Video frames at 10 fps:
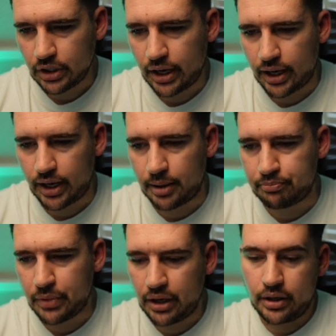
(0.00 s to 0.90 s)

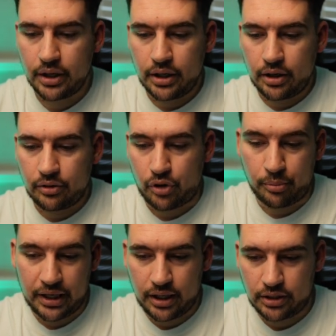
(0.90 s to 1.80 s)
From
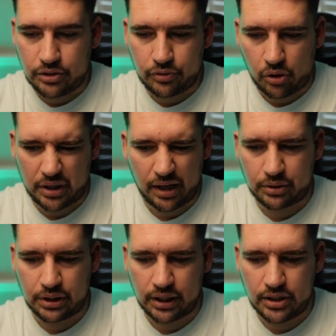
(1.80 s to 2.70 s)
here, you've got
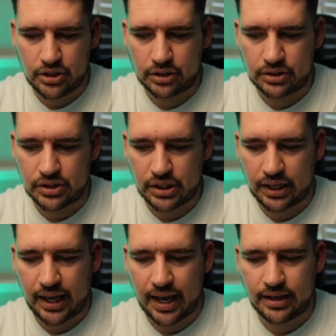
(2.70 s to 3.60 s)
calculations.
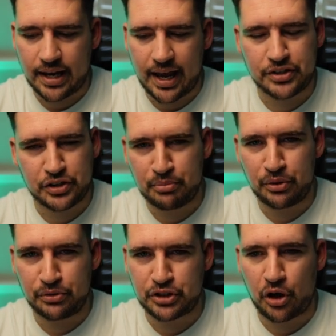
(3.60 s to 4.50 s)
Again, as the
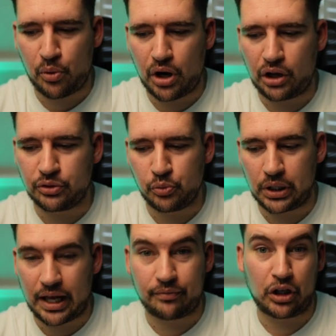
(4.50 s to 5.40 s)
months go on, we'll have a